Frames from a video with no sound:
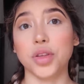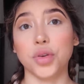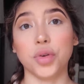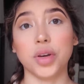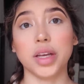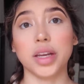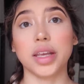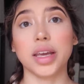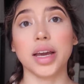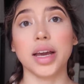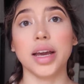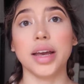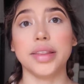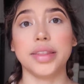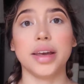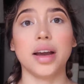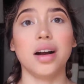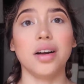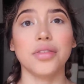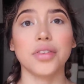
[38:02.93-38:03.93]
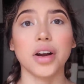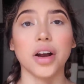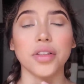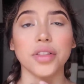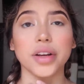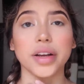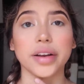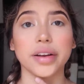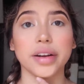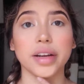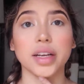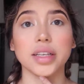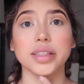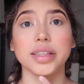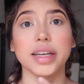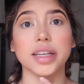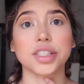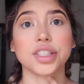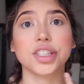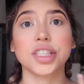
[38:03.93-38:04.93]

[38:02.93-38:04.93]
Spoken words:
You could get, they offer other areas like